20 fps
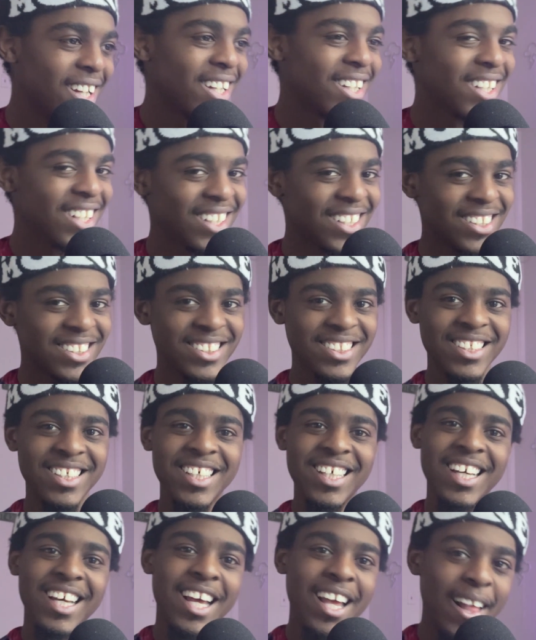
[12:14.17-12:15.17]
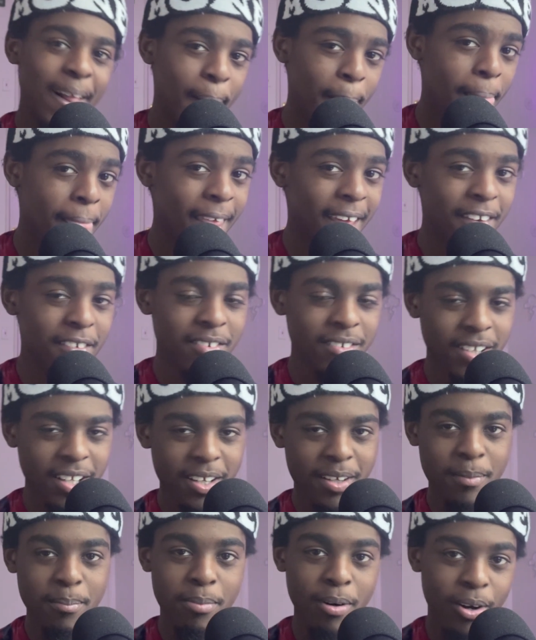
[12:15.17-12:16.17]
Cause if
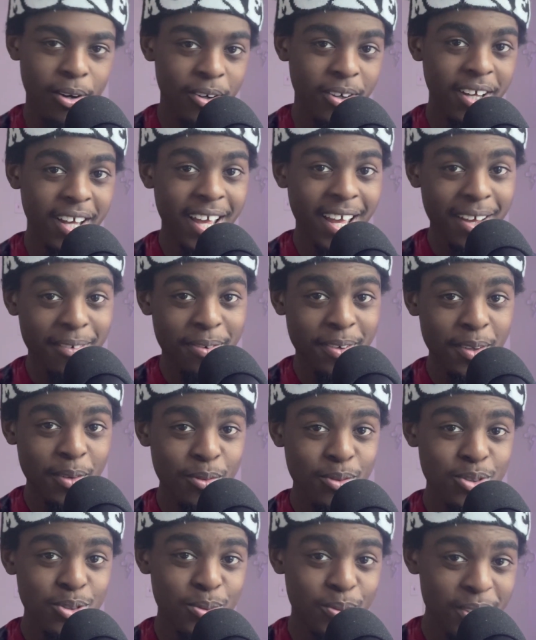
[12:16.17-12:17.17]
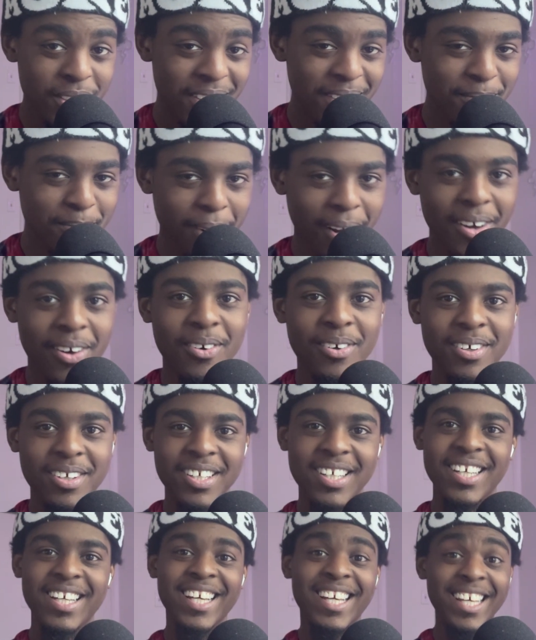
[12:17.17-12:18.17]
bro, if he was re- bro,
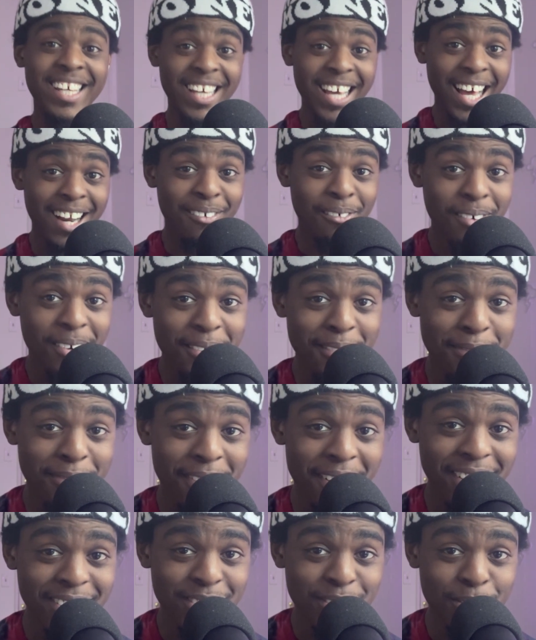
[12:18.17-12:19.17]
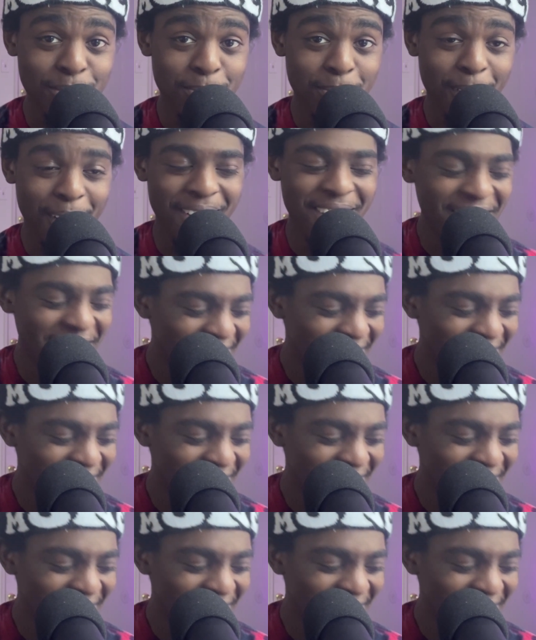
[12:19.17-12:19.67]
he gotta run the fade too, bro.